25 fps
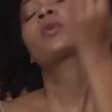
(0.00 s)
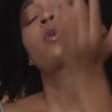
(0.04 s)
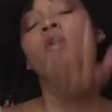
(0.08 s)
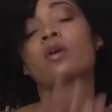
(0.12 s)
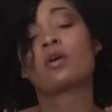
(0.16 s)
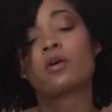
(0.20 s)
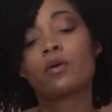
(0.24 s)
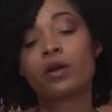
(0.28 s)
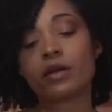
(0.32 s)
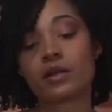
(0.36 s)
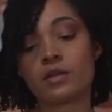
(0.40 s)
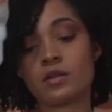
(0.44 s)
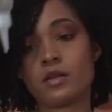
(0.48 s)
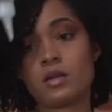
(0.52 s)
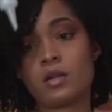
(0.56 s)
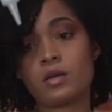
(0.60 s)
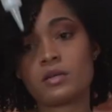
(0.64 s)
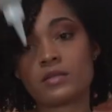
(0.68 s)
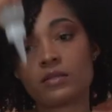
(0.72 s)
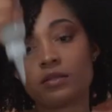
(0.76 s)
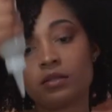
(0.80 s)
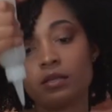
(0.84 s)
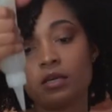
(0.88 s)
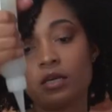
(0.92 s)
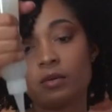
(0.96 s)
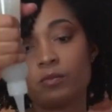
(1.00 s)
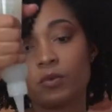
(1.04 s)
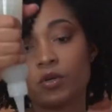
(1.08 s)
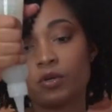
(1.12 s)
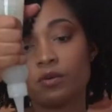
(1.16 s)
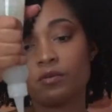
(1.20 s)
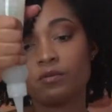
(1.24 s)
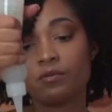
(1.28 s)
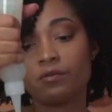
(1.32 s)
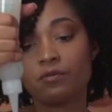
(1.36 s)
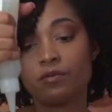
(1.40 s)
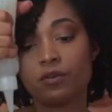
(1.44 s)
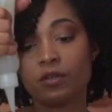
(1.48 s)
All right, lastly, I'm gonna
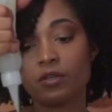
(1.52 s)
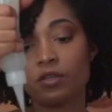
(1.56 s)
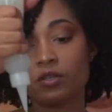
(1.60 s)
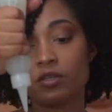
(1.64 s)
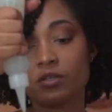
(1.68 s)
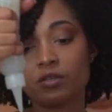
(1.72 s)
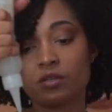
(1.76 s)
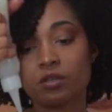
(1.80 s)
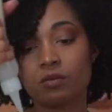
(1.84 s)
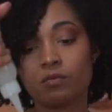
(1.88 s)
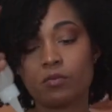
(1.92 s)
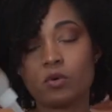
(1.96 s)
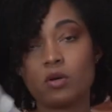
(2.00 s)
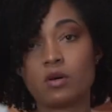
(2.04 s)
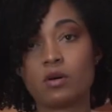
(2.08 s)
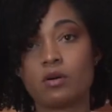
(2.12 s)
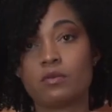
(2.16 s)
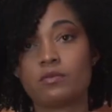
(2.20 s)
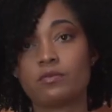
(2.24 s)
finish some off